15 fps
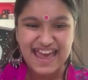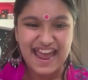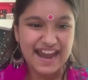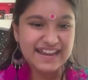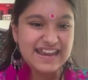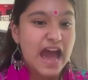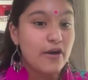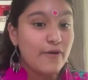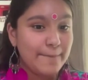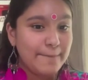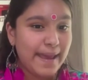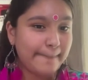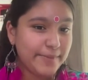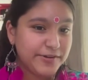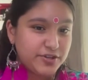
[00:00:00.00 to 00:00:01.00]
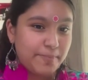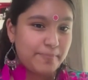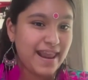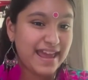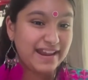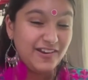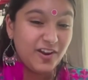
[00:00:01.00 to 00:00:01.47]
And now I'm able to
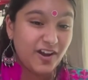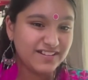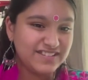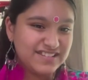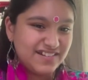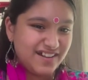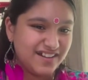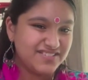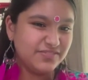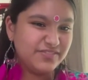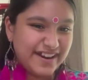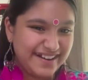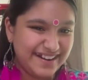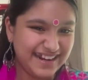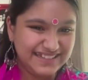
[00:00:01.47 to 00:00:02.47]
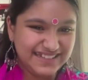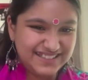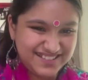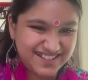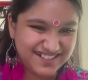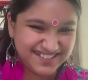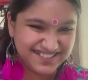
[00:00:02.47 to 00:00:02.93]
play lots and lots of Carnatic
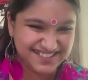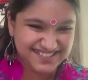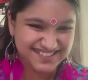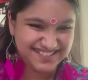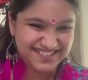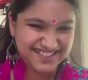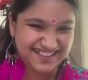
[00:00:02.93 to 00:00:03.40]
songs.